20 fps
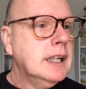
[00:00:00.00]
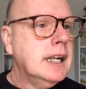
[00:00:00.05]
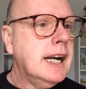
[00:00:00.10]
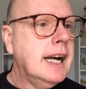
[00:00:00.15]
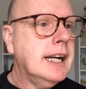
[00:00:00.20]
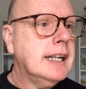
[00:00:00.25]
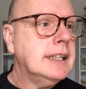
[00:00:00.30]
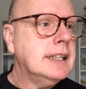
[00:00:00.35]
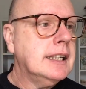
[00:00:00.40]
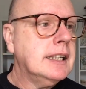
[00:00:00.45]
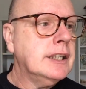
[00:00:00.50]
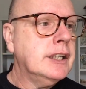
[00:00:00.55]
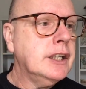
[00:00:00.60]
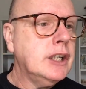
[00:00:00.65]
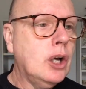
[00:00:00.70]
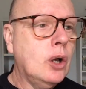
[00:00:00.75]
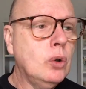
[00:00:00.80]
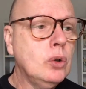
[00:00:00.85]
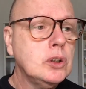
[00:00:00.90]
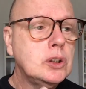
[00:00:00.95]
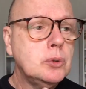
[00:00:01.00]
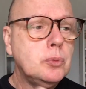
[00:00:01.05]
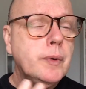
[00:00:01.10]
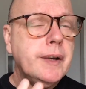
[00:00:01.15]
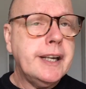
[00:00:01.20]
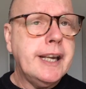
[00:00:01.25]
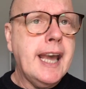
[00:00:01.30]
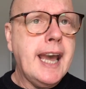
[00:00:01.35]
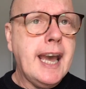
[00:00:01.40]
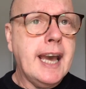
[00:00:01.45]
And the older
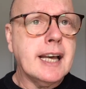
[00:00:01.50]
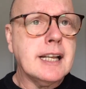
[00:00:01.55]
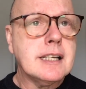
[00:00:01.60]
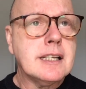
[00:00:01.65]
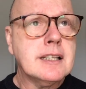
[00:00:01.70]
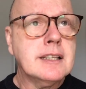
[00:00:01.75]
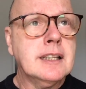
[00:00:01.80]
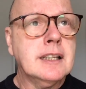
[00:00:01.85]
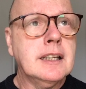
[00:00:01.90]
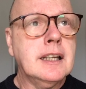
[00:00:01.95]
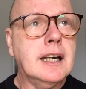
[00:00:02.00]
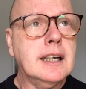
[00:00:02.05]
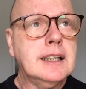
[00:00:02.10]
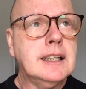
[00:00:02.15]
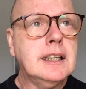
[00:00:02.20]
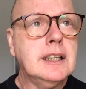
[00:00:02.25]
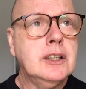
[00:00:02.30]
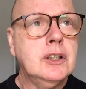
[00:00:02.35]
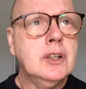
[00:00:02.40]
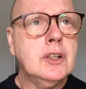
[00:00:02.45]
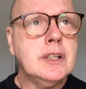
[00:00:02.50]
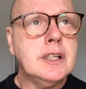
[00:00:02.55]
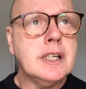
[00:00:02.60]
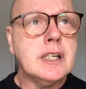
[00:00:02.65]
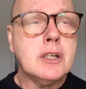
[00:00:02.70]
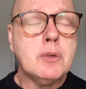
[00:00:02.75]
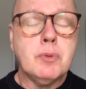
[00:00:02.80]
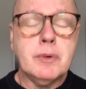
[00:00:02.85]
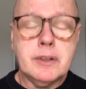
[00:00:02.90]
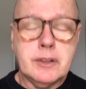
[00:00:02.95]
we get, the likelihood
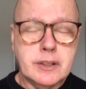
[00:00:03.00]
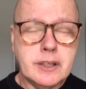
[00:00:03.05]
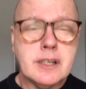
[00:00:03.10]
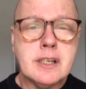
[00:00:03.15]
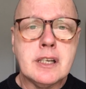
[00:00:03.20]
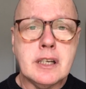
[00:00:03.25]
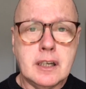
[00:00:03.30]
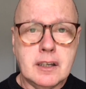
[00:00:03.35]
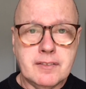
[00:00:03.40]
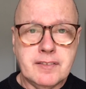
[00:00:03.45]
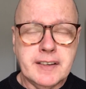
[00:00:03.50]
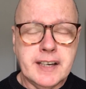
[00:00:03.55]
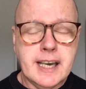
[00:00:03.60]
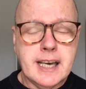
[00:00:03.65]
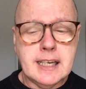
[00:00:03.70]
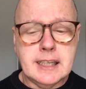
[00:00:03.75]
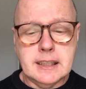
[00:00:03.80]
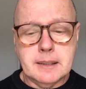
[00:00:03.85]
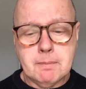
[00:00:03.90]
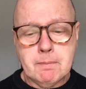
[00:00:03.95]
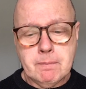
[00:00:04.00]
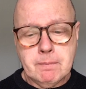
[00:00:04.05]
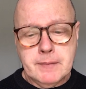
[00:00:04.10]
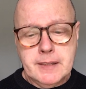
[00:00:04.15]
is we're going to start forgetting.